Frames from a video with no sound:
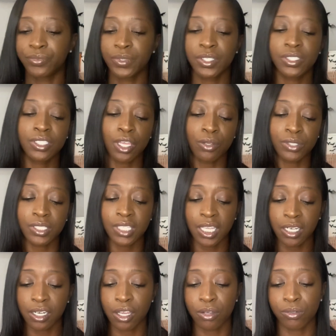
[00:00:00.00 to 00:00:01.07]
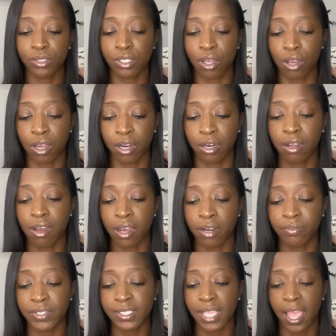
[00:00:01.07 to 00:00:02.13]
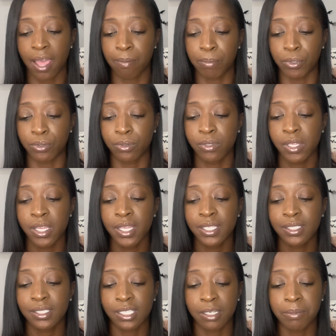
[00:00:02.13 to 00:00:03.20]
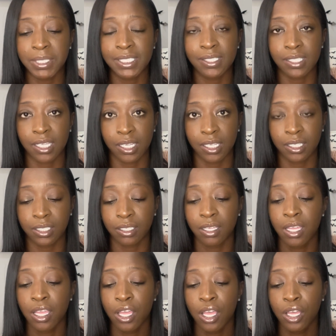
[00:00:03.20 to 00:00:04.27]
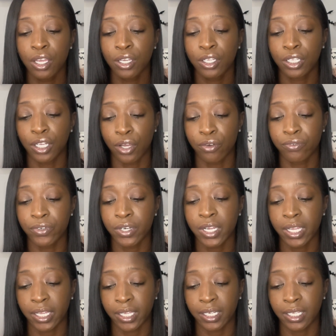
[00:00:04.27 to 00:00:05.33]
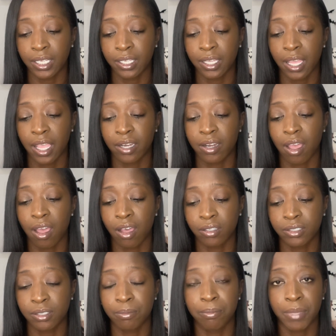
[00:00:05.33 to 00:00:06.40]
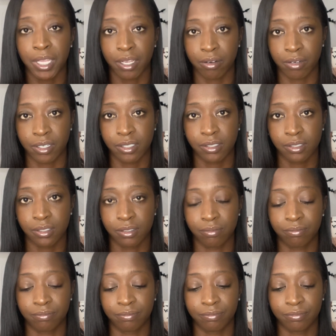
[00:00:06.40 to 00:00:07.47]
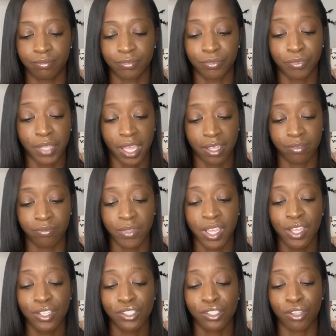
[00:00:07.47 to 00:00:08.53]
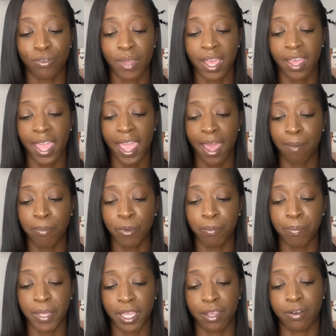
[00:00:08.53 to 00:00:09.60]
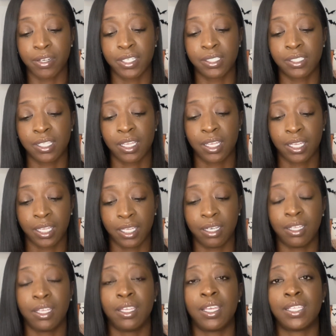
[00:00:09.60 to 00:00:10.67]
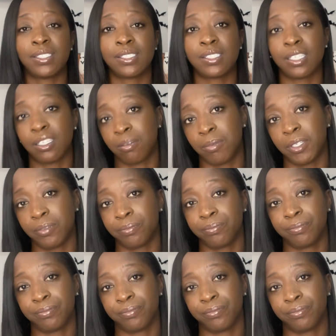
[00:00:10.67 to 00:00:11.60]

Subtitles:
So scent notes are harvest apple, cinnamon stick, clover honey, and autumn berries. Okay, so you have apple, berries, honey, and cinnamon.